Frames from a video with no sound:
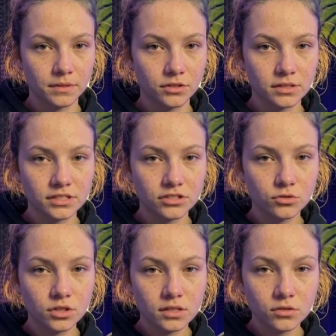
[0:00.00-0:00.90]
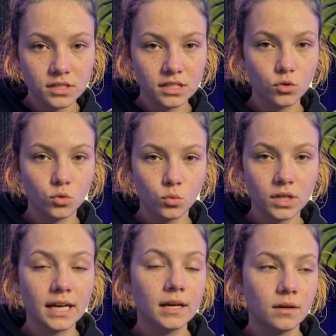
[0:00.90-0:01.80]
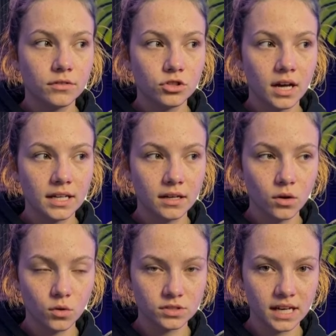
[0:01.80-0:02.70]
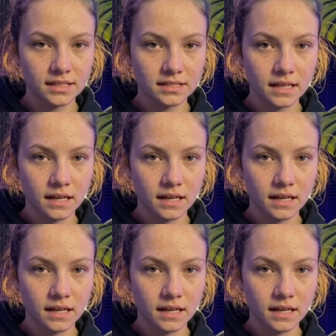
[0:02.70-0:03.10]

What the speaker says: So this is really, really cool way of tracking all that